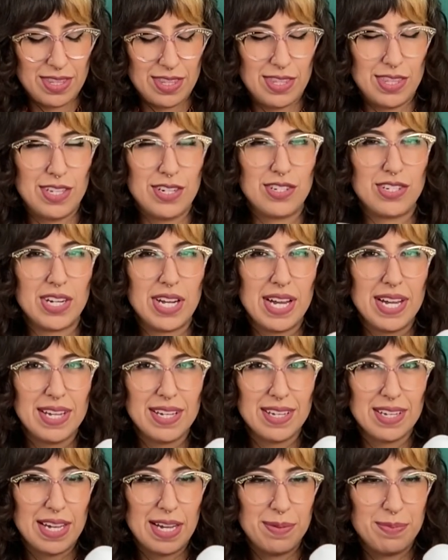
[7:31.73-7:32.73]
the jack,
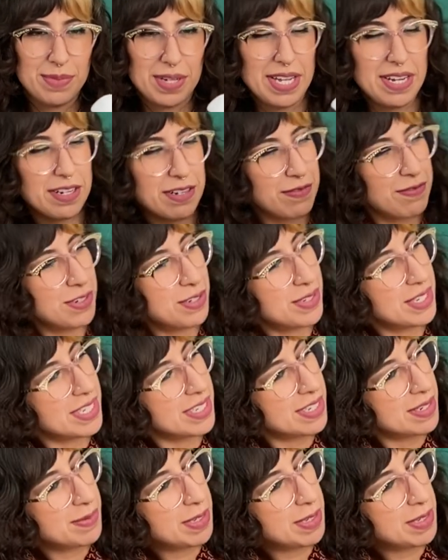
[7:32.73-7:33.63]
I'm kind of confused.